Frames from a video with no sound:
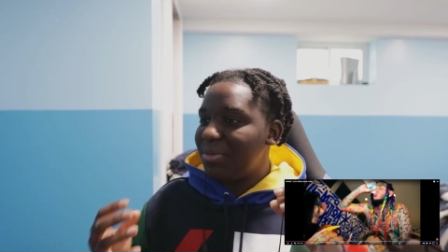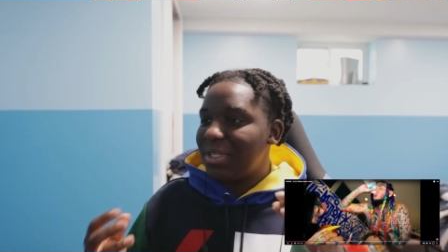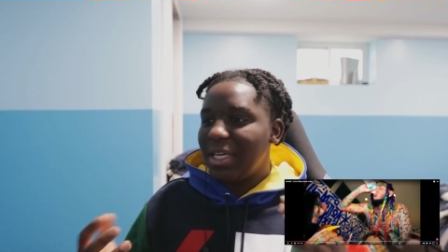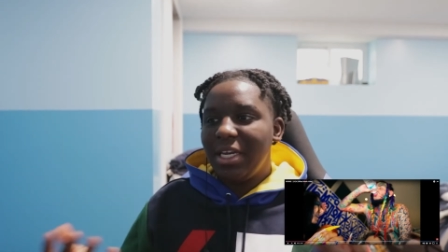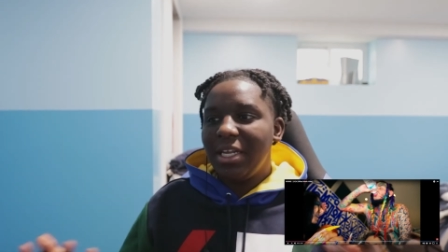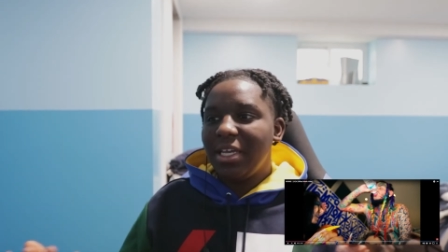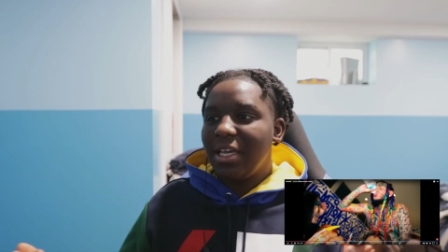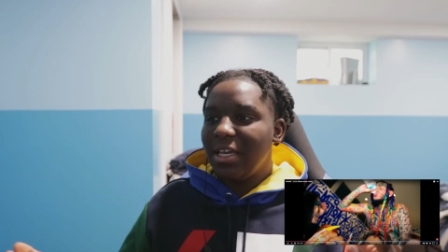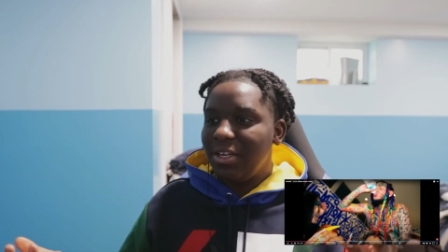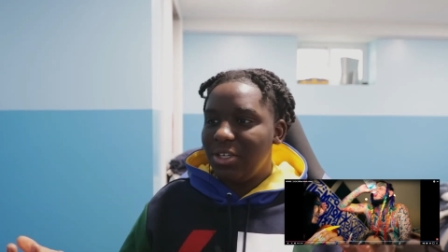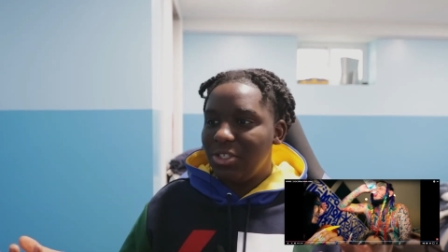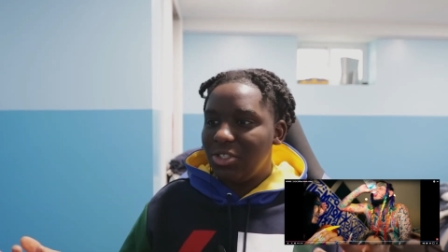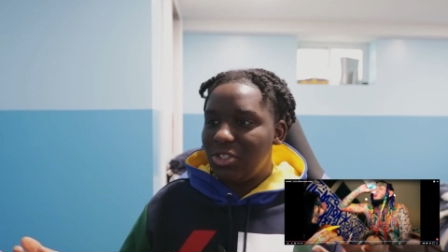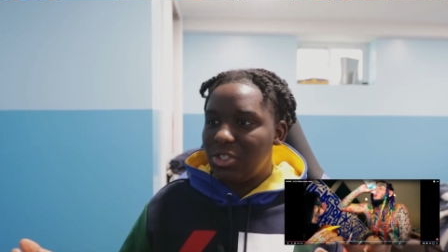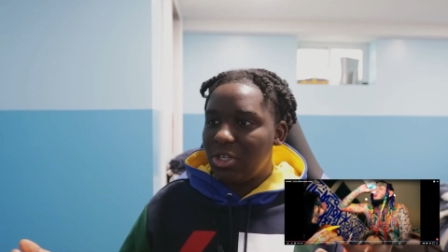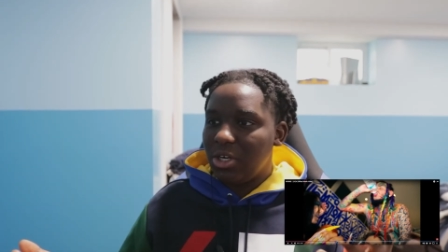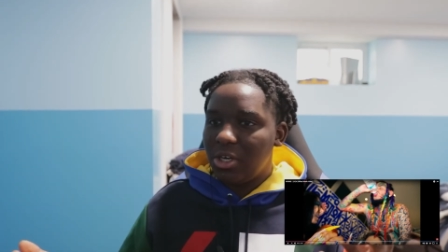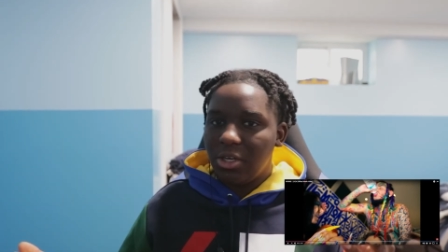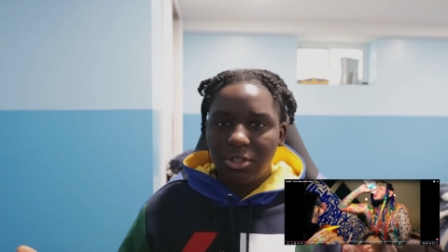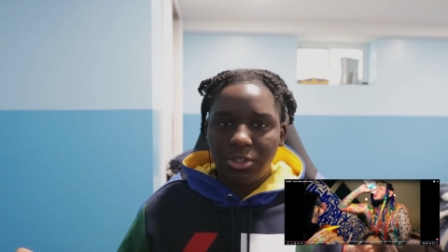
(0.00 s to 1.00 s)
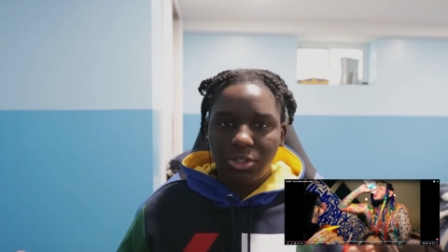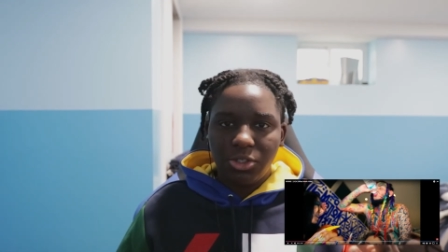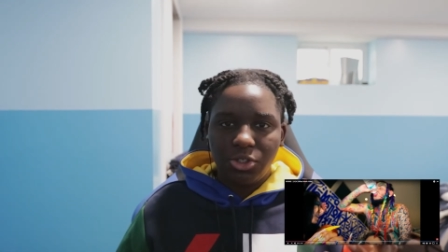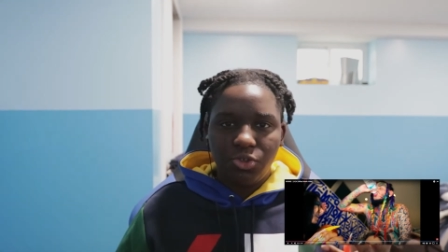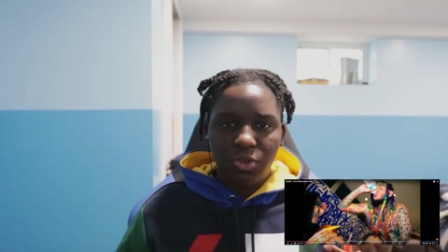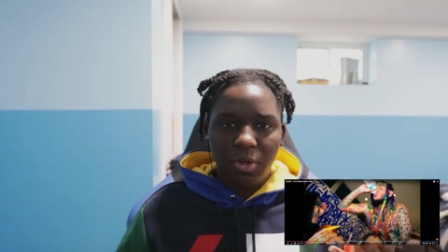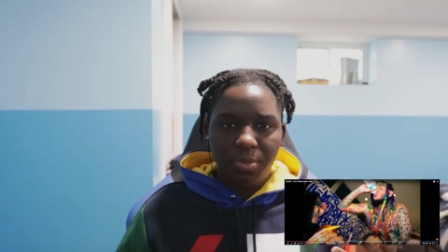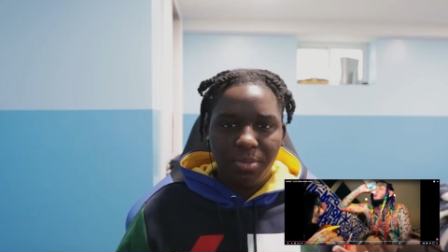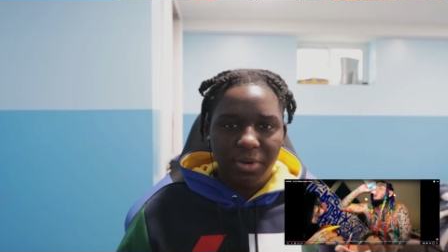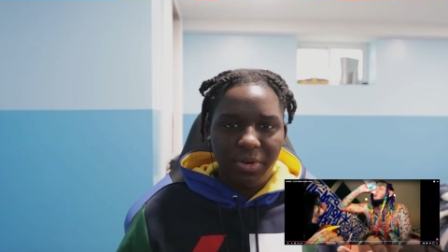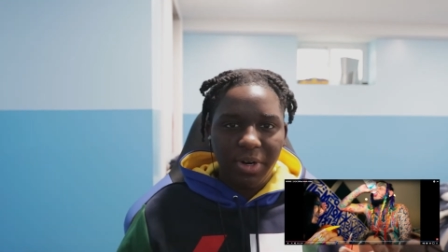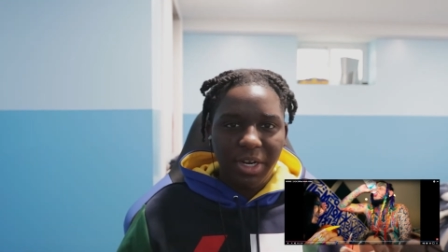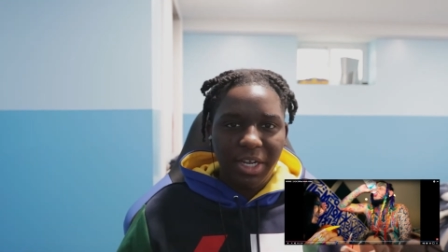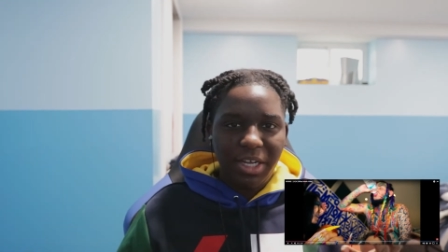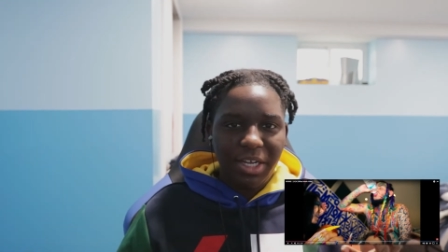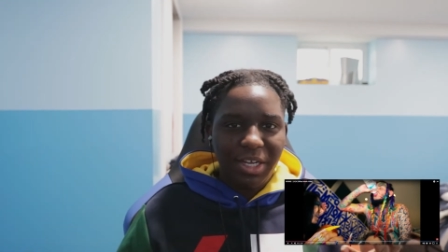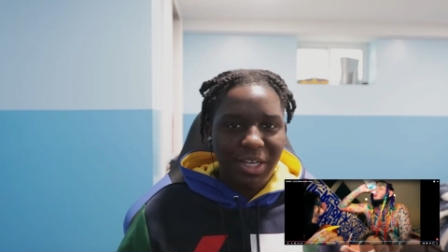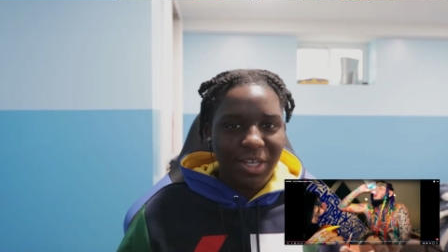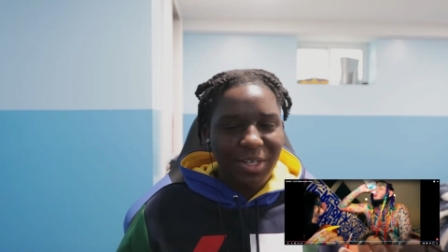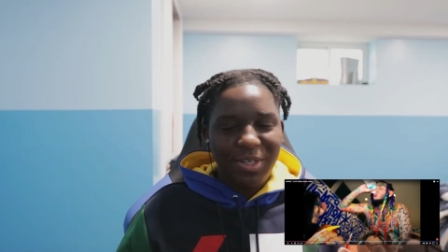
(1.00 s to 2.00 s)
Then again, his girl's a stripper,
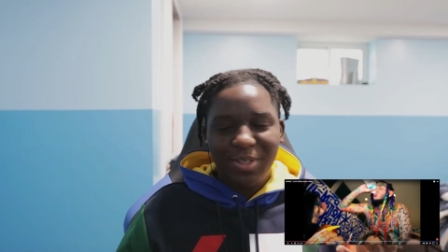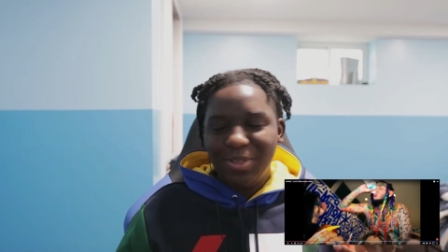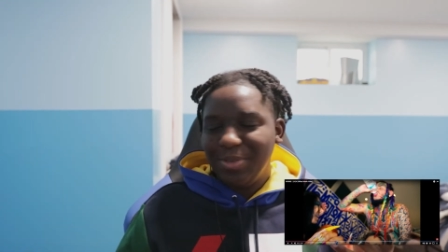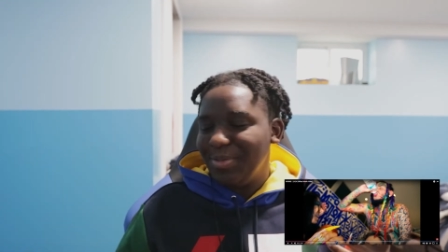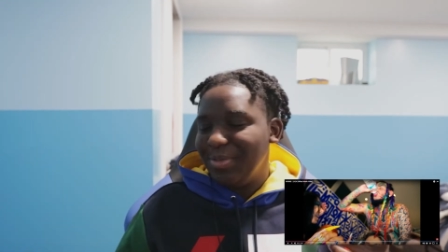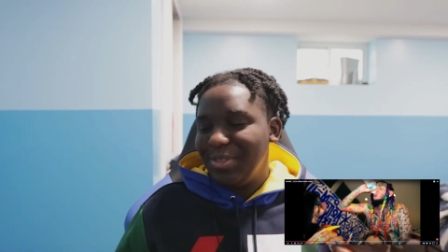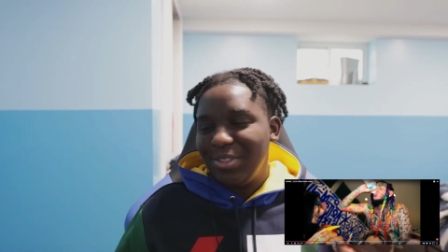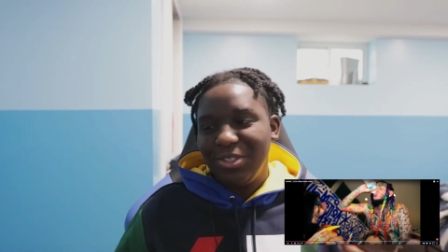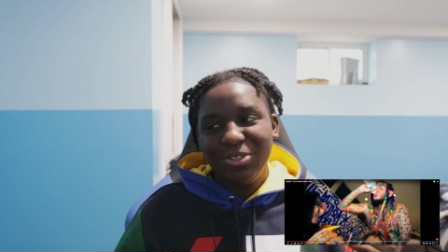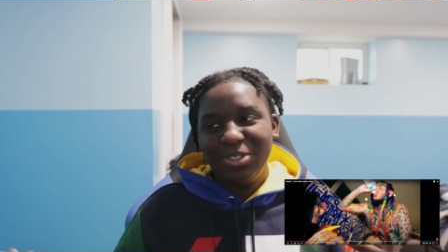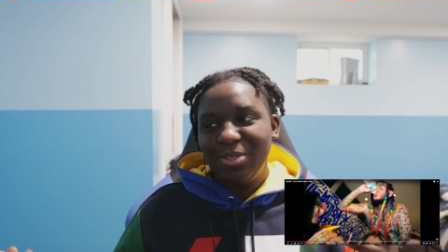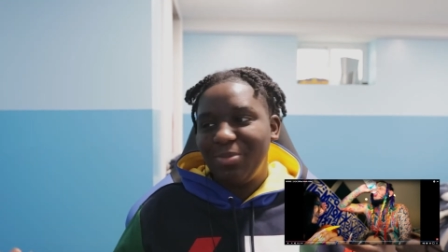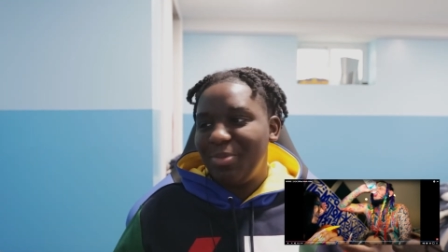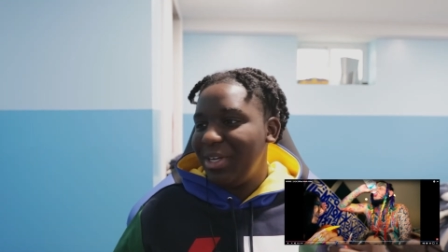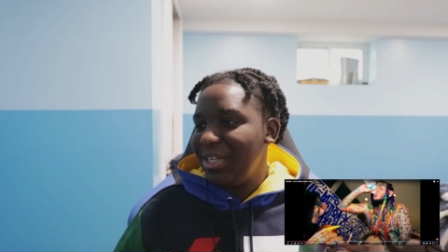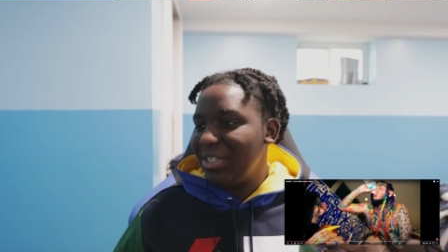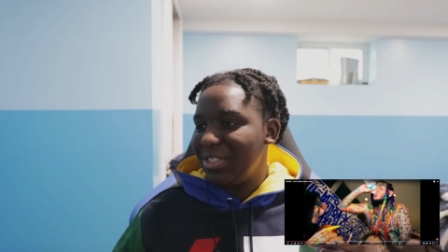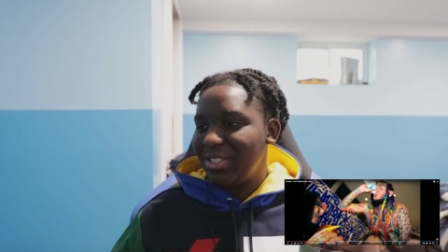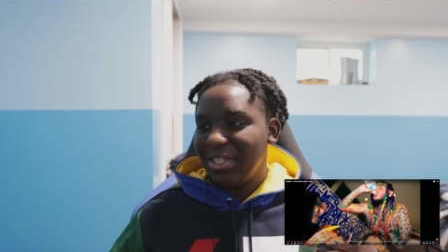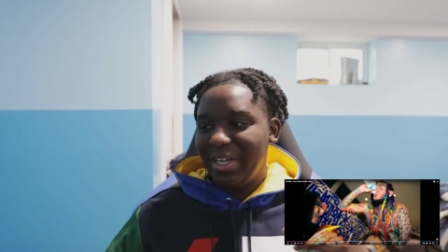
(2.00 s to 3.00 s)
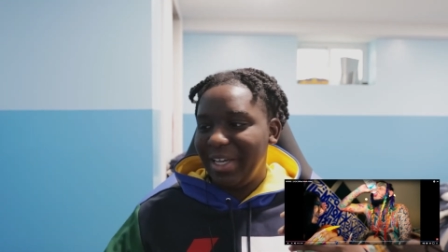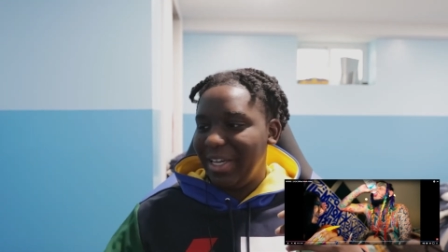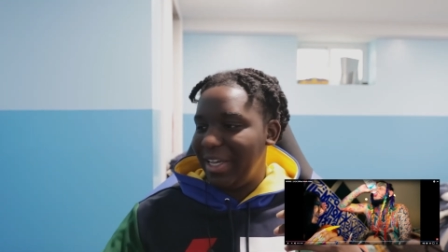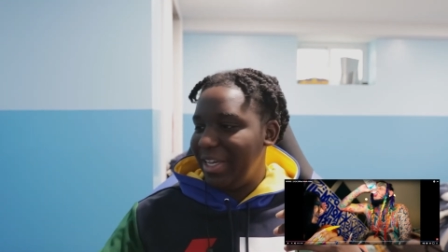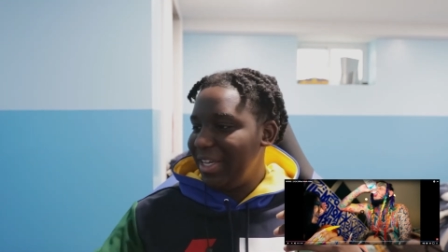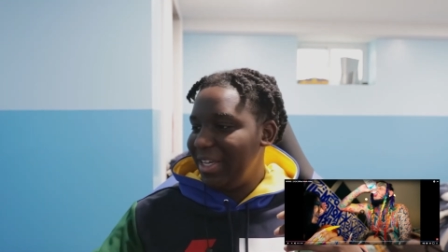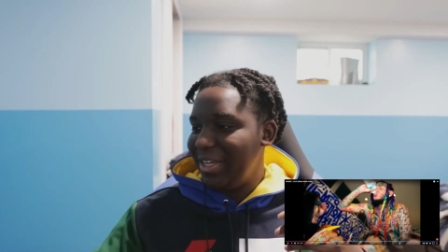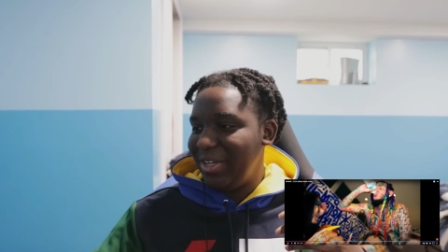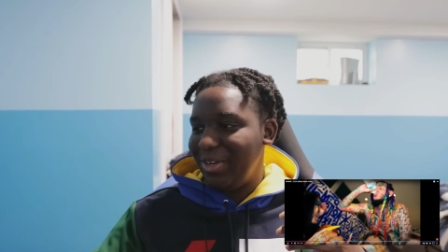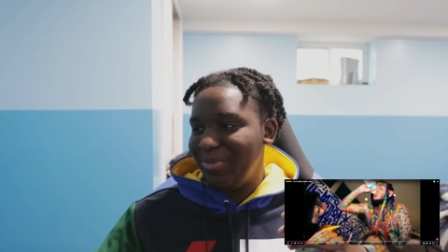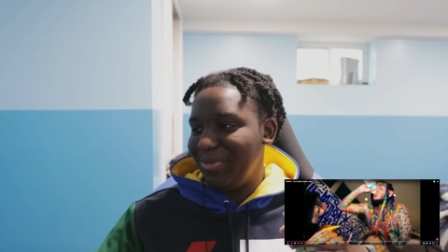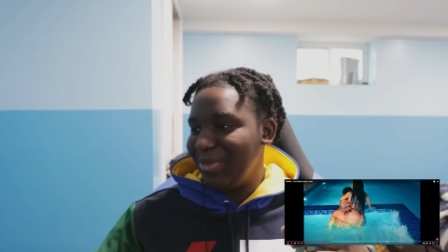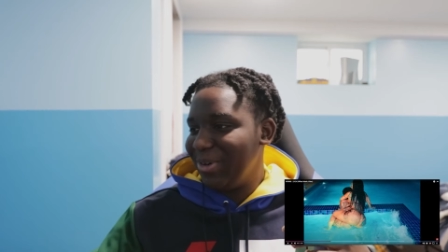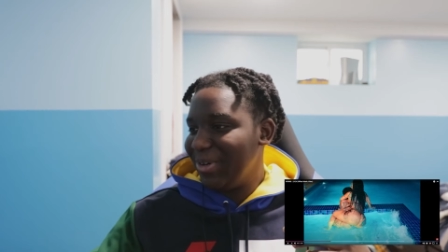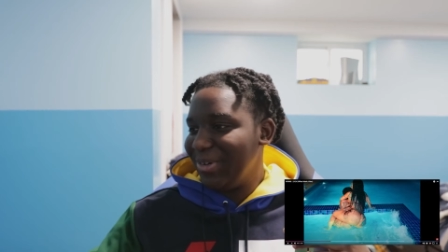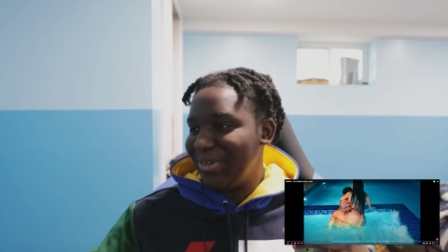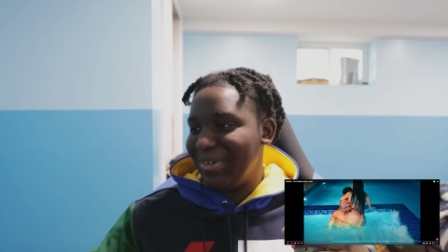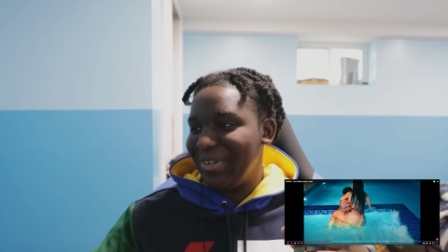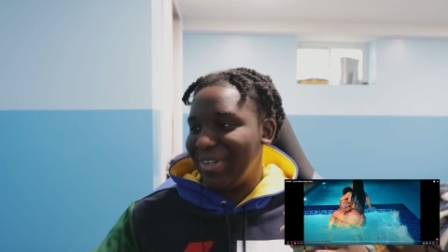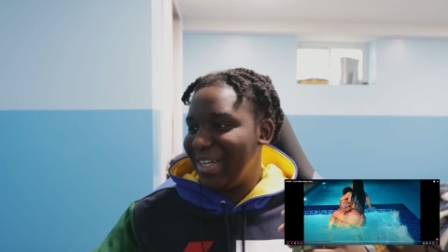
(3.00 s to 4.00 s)
right? Those videos are hitting,
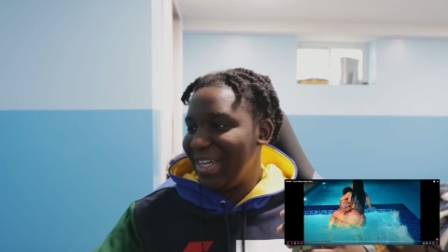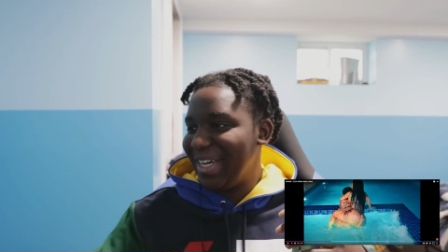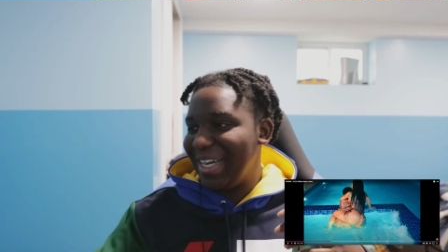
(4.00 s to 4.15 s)
bro.